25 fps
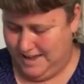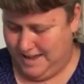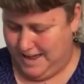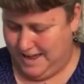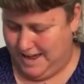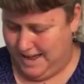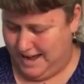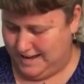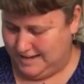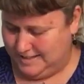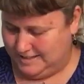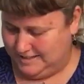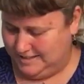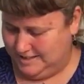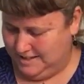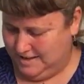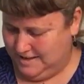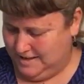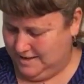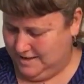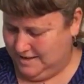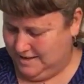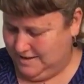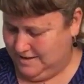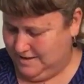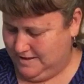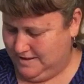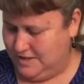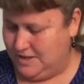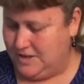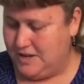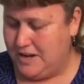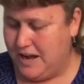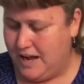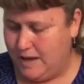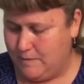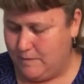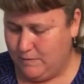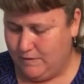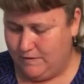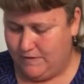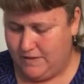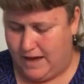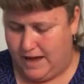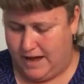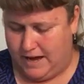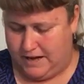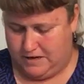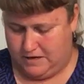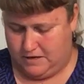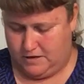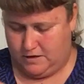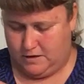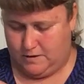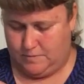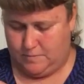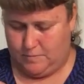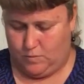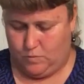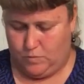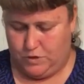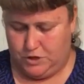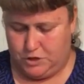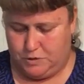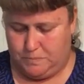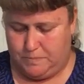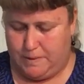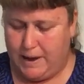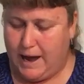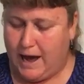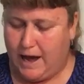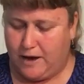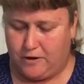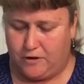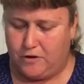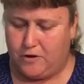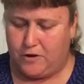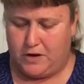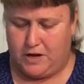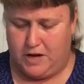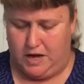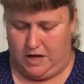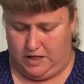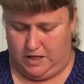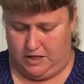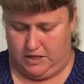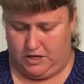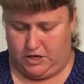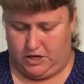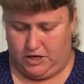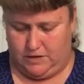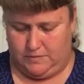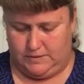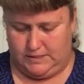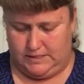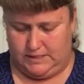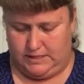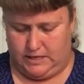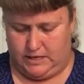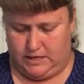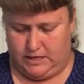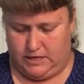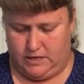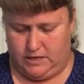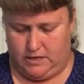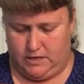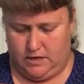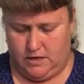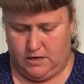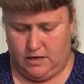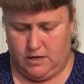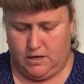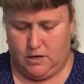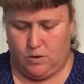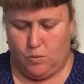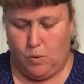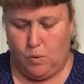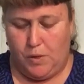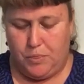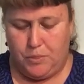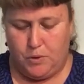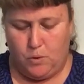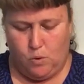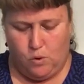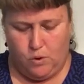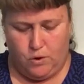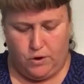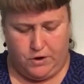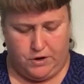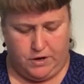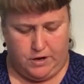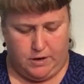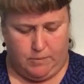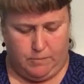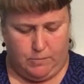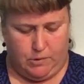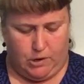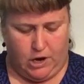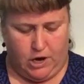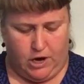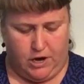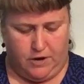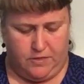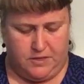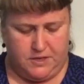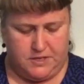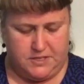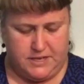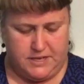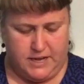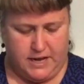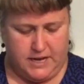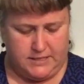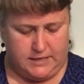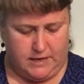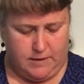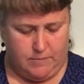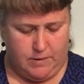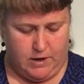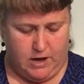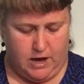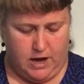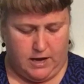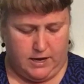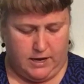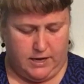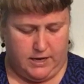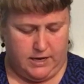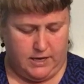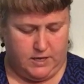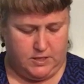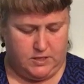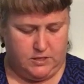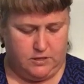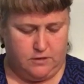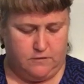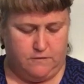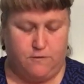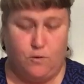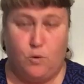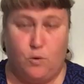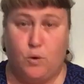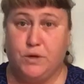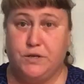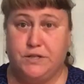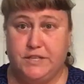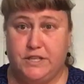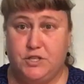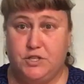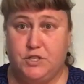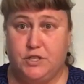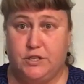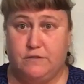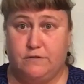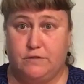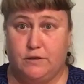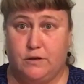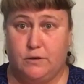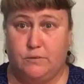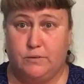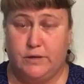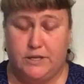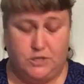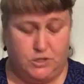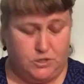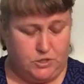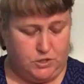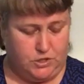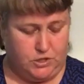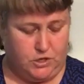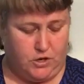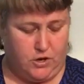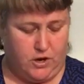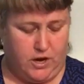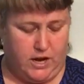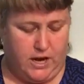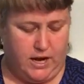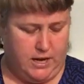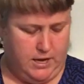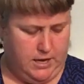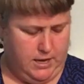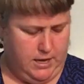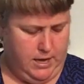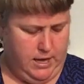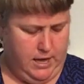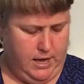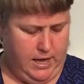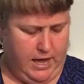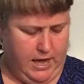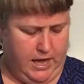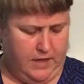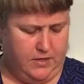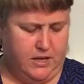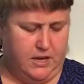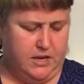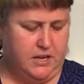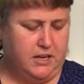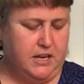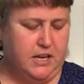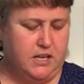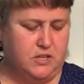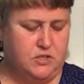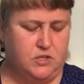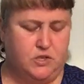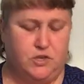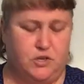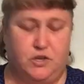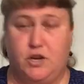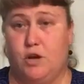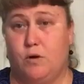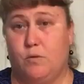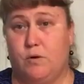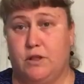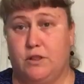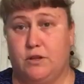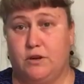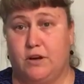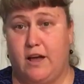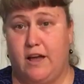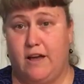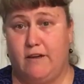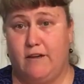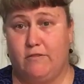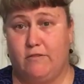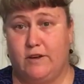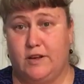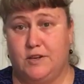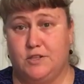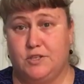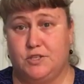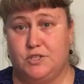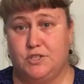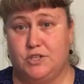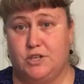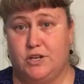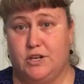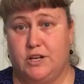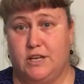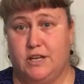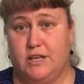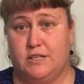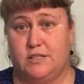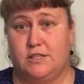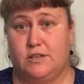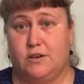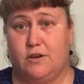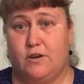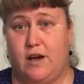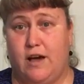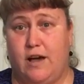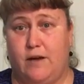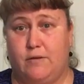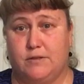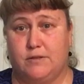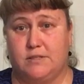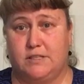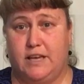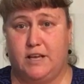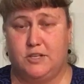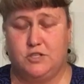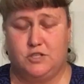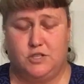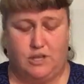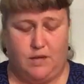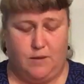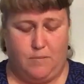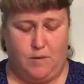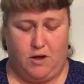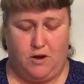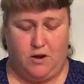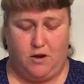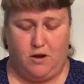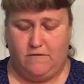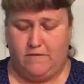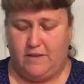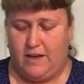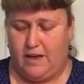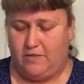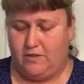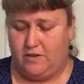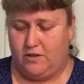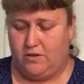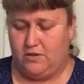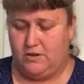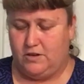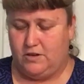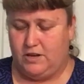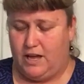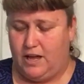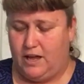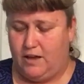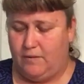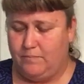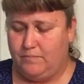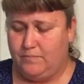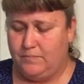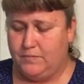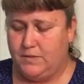has the name of the item, which pattern or color it was in, what the order number, the date I bought it, the four digit for registering, and then a yes or no whether I have registered it. So I was catching up on all that the other day.